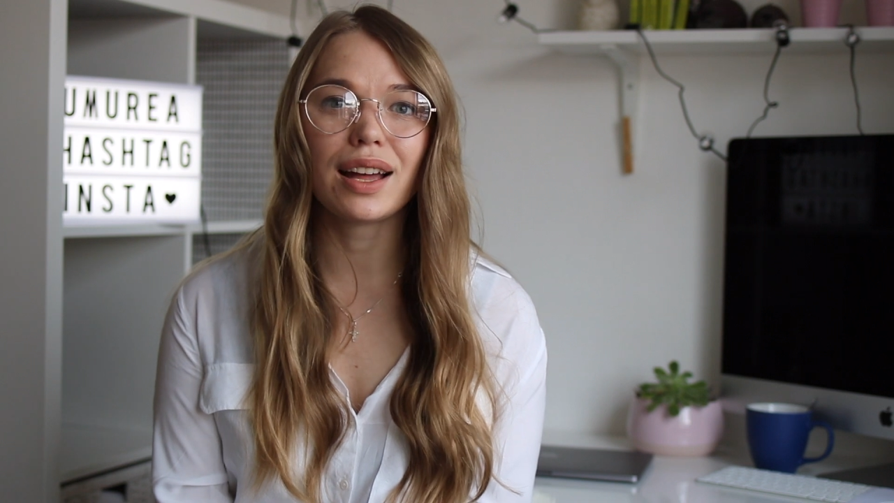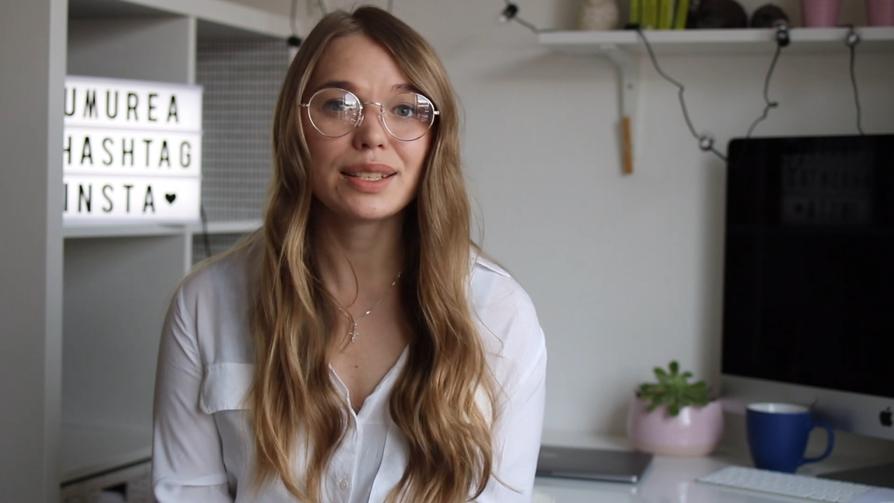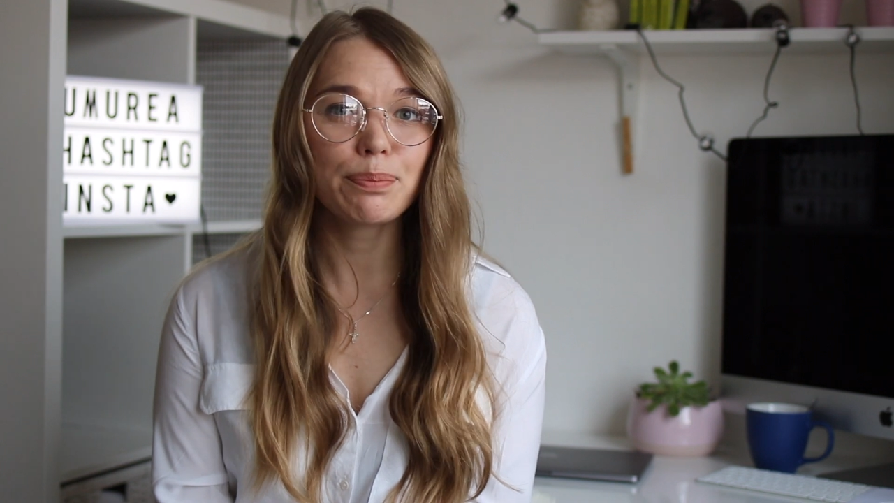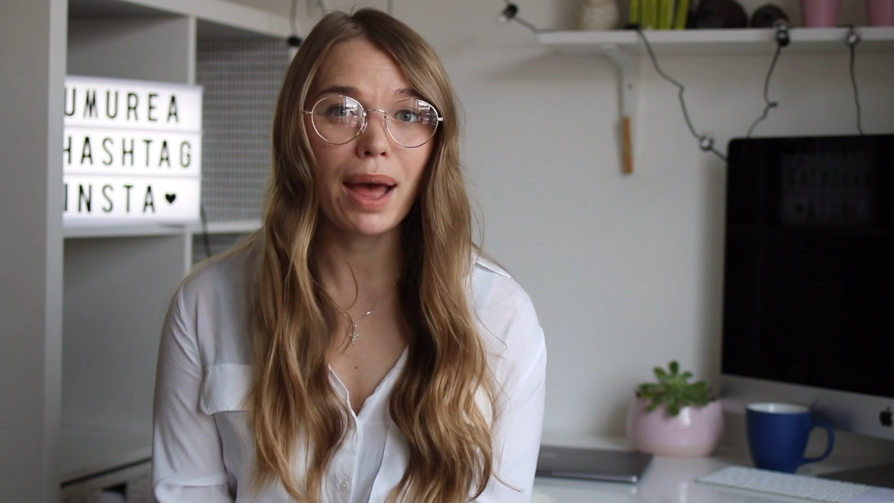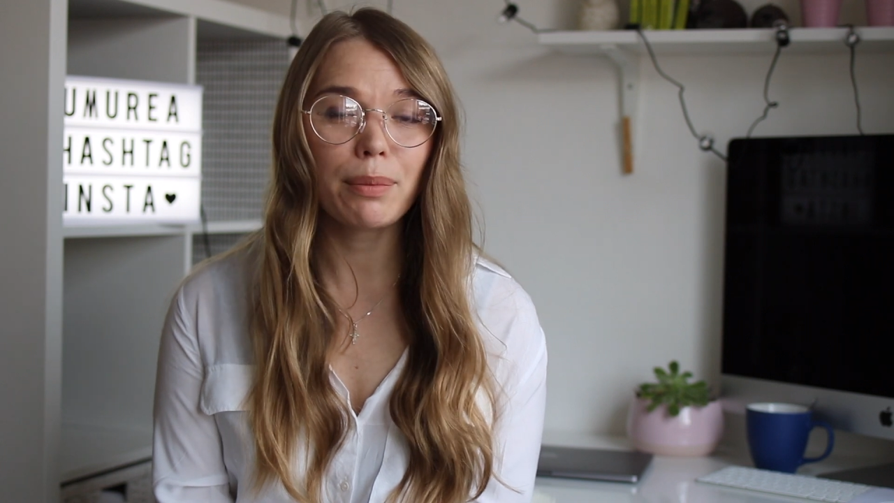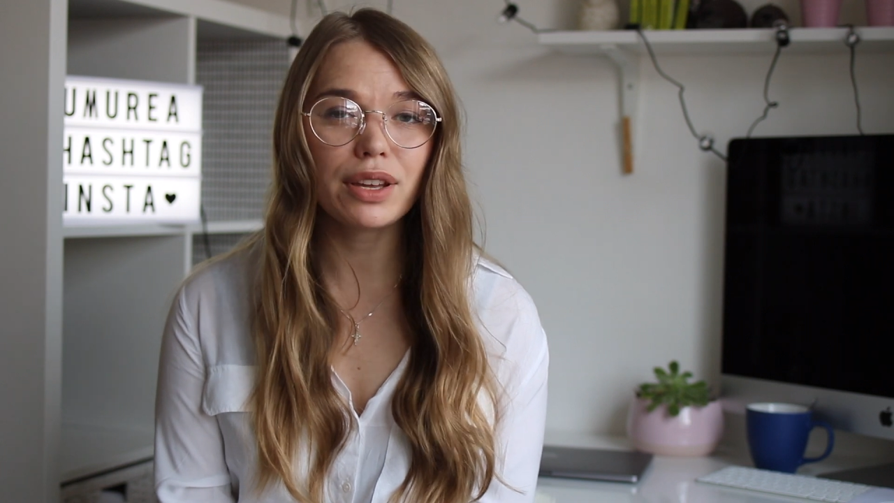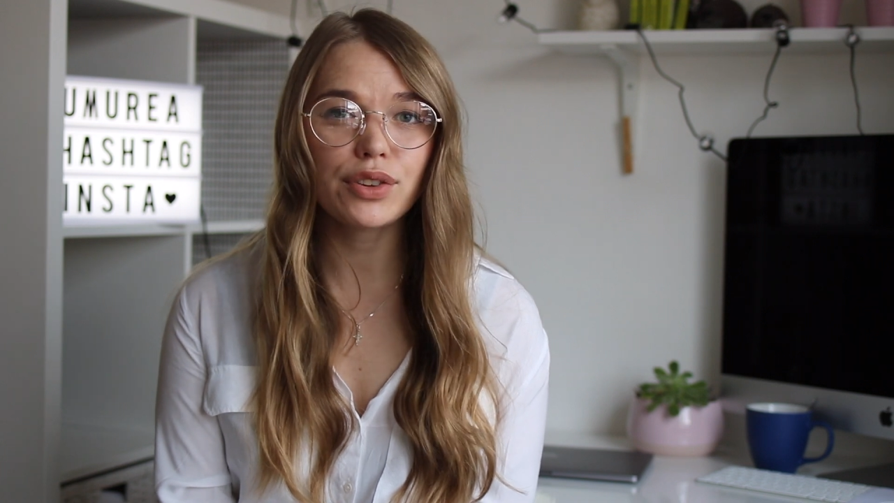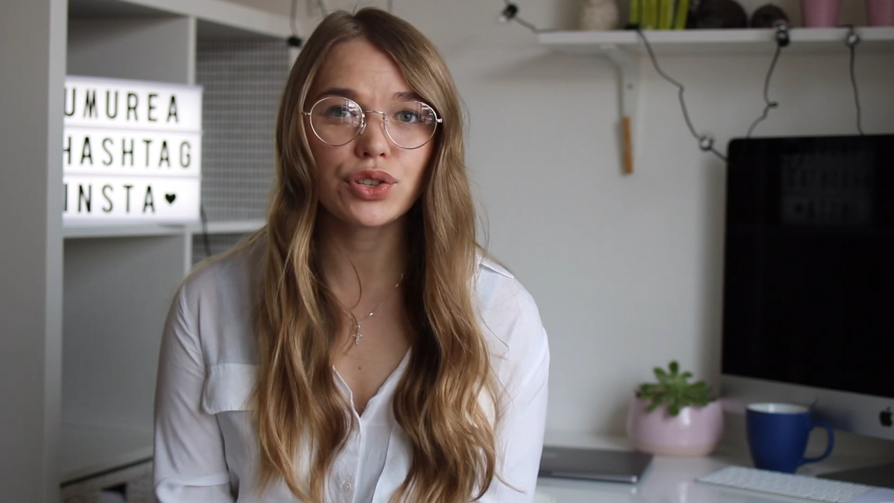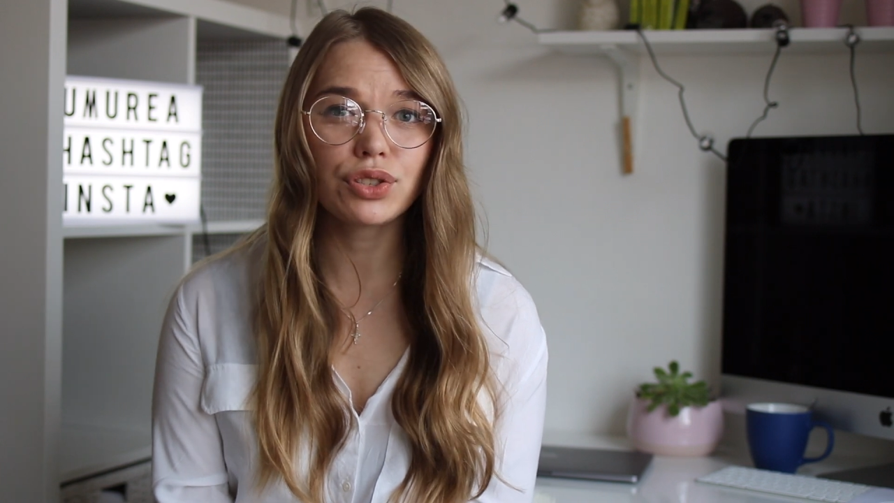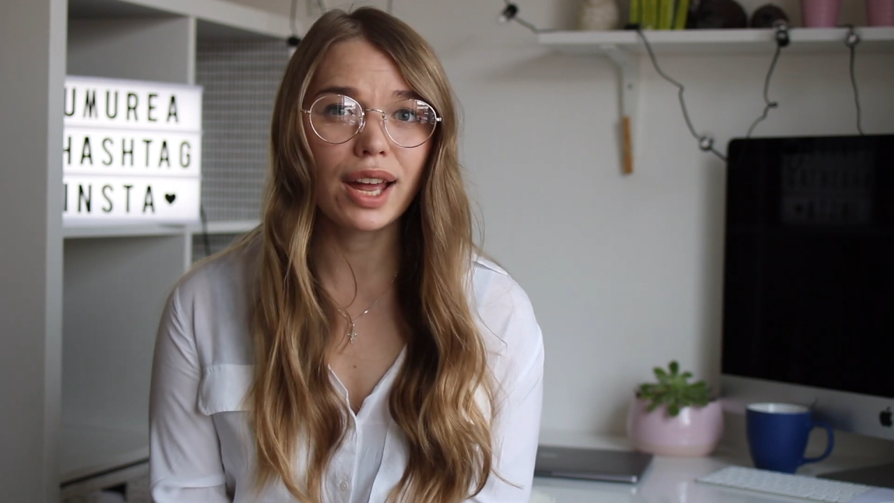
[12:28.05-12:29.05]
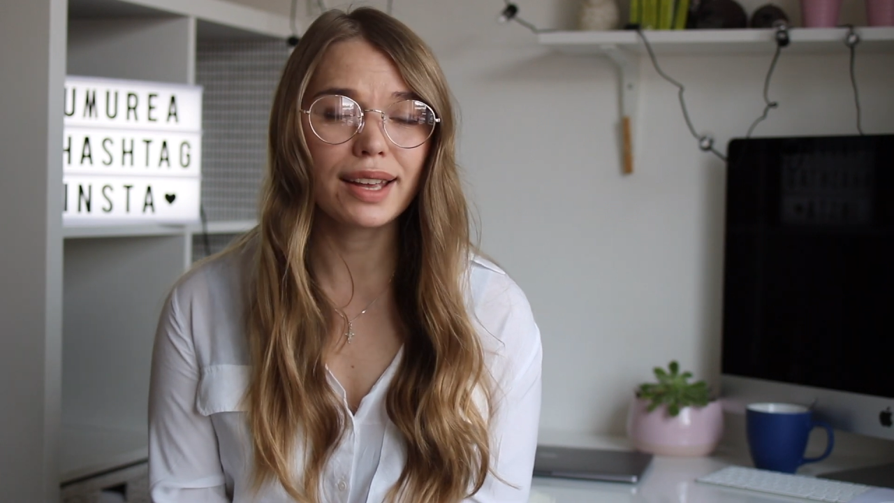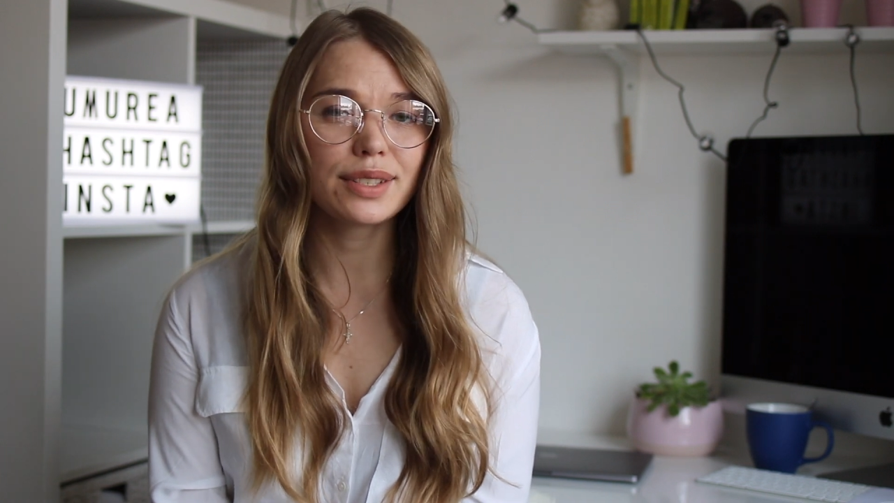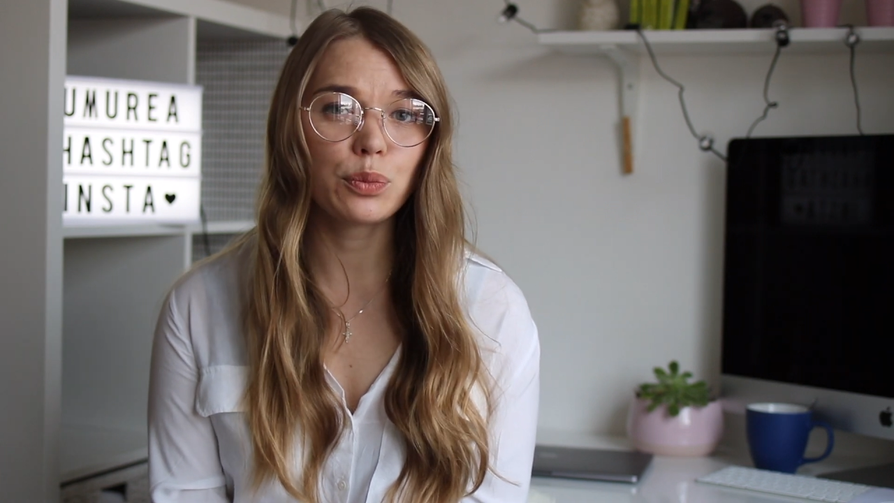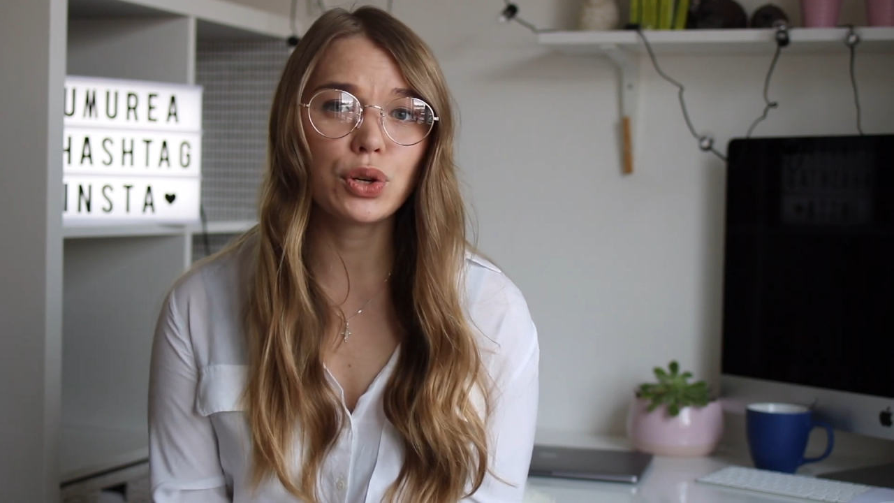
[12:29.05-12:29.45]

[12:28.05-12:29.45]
spamming hashtags